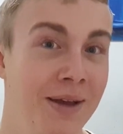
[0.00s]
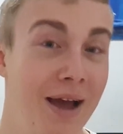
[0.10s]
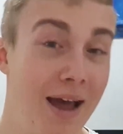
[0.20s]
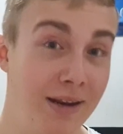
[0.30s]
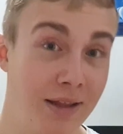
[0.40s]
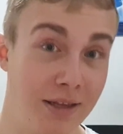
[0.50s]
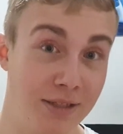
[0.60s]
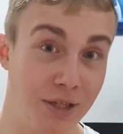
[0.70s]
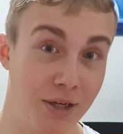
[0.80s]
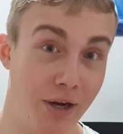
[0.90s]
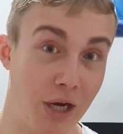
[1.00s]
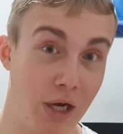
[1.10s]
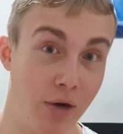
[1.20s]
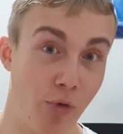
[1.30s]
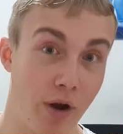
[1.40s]
and that is the
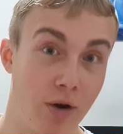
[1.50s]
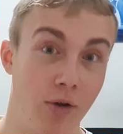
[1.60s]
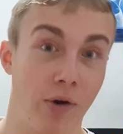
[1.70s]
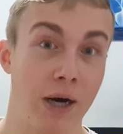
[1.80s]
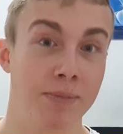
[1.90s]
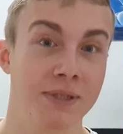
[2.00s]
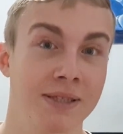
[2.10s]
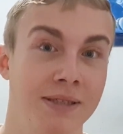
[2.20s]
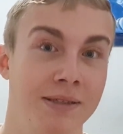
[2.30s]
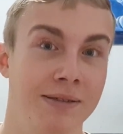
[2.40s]
irregular verbs.